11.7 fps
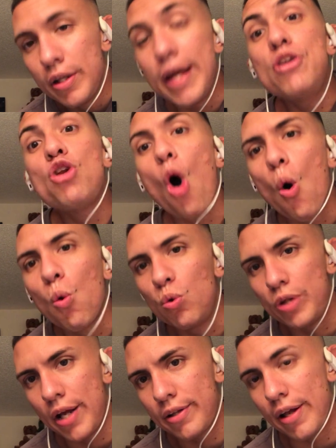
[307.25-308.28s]
They
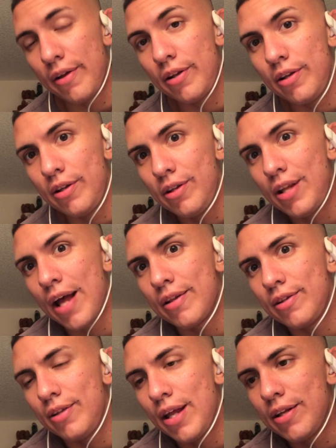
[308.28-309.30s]
know that they that
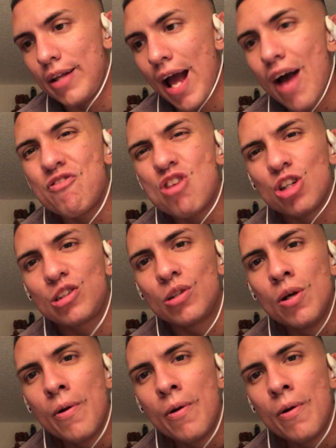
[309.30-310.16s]
they, they have this